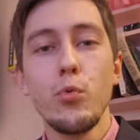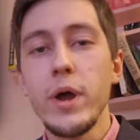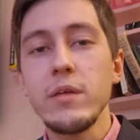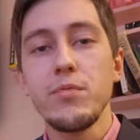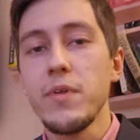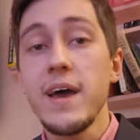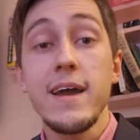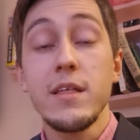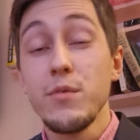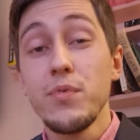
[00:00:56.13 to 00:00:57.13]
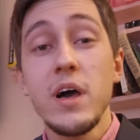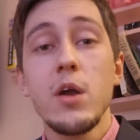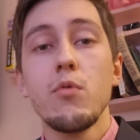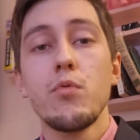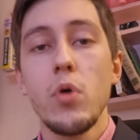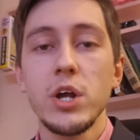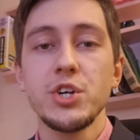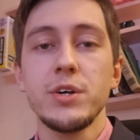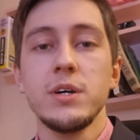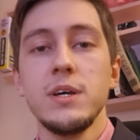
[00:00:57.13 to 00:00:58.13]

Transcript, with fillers: red flag, the flag of Russia.